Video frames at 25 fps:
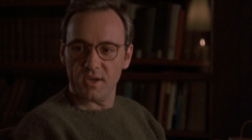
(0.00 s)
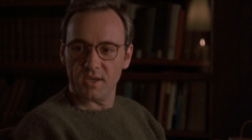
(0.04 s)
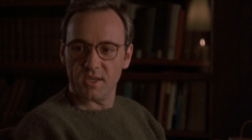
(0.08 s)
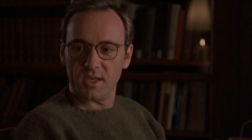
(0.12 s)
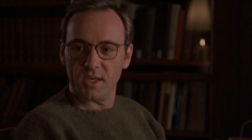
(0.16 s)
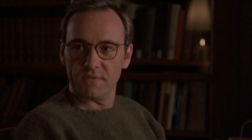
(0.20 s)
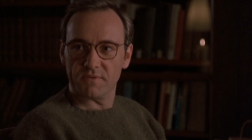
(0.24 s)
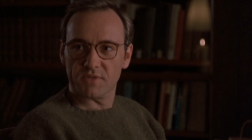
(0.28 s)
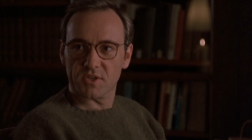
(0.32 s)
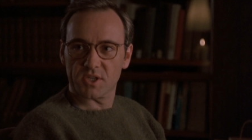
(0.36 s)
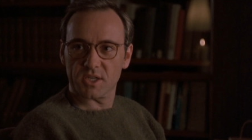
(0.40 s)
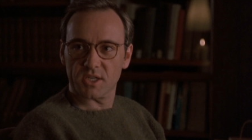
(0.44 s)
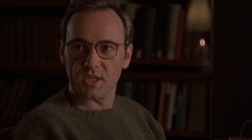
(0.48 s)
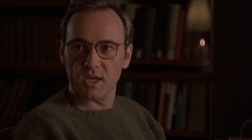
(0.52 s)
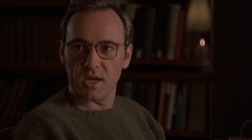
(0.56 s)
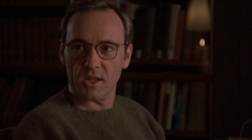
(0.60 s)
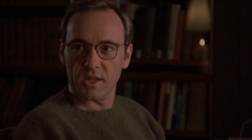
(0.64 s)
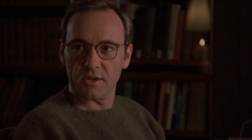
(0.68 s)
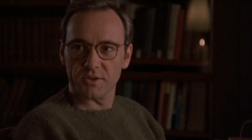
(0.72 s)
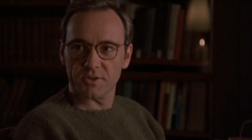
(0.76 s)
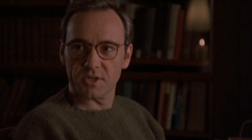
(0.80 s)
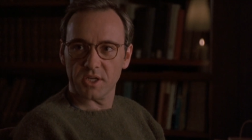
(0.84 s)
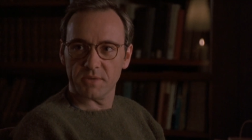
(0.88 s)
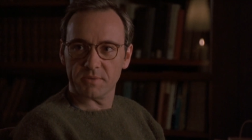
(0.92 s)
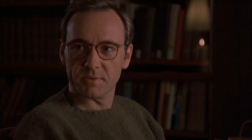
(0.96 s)
gives
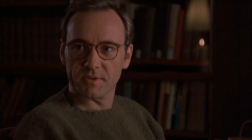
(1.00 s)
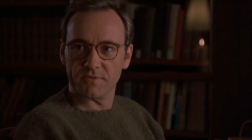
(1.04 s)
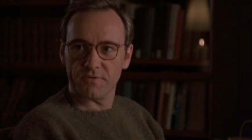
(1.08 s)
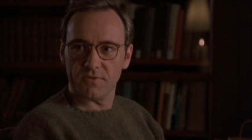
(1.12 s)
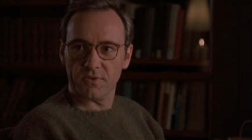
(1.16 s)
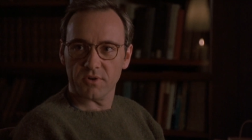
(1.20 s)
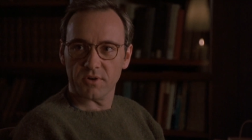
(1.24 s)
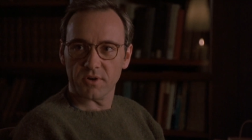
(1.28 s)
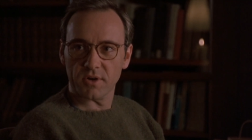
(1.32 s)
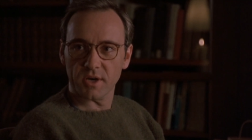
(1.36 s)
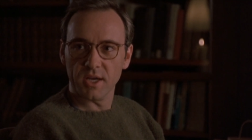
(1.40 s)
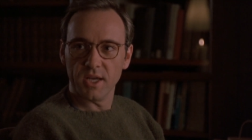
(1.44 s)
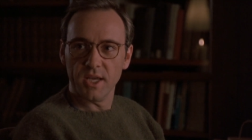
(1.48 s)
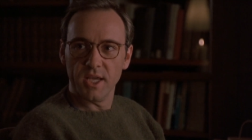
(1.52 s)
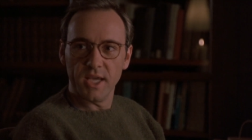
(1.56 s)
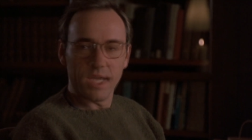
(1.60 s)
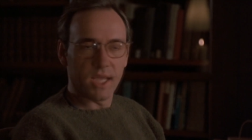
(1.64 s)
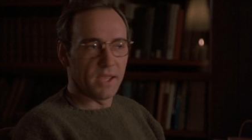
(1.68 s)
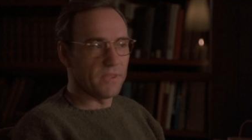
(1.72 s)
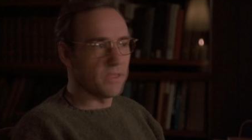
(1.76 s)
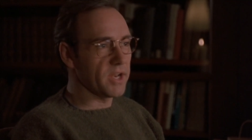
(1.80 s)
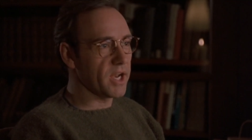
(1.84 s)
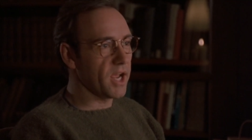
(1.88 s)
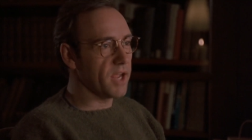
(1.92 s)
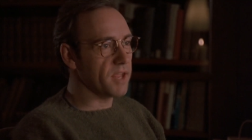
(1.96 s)
scholarships for. Oh,
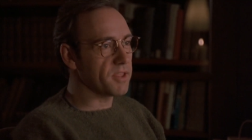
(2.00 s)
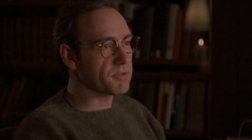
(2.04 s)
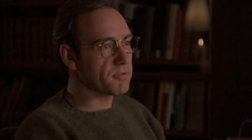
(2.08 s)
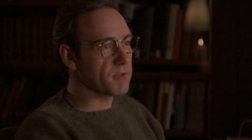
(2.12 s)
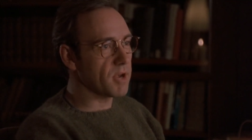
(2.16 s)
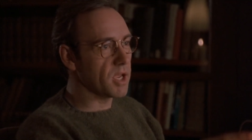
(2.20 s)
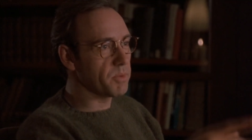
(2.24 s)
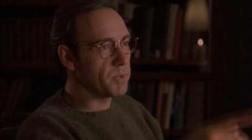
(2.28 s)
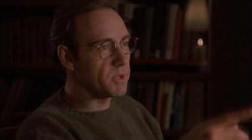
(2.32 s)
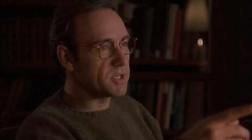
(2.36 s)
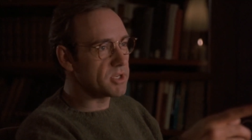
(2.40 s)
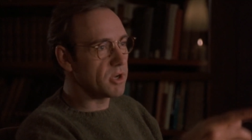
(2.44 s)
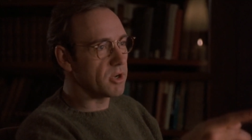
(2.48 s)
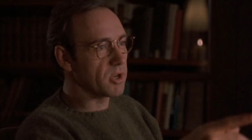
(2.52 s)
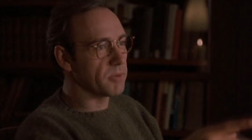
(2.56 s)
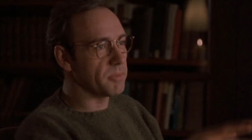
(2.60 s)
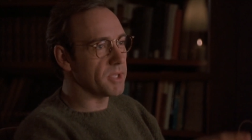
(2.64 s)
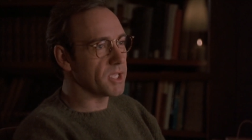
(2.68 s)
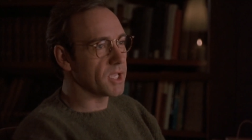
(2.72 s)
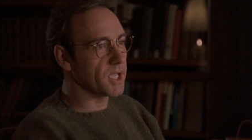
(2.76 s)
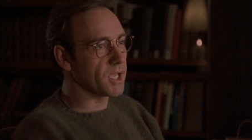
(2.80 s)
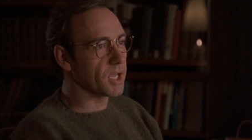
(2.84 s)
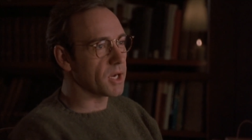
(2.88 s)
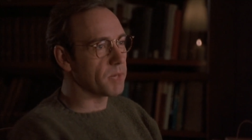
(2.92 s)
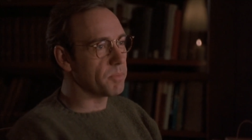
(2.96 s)
in the ninth God. grade, we told him
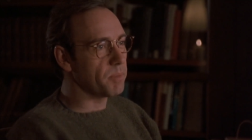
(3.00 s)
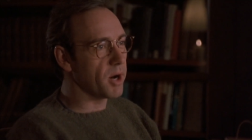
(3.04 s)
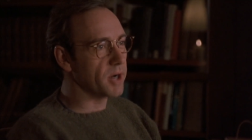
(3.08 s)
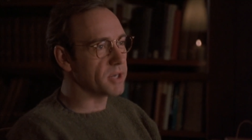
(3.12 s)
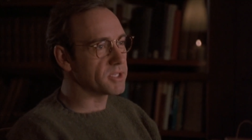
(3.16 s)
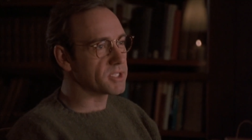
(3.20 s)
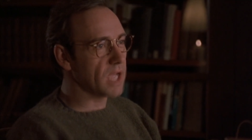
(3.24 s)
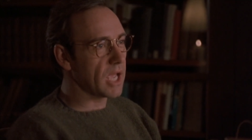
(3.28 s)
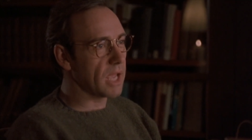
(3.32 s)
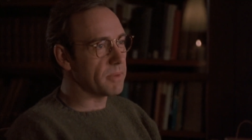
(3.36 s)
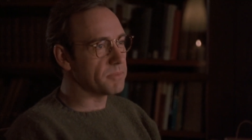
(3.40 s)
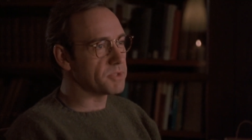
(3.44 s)
he could get a part-time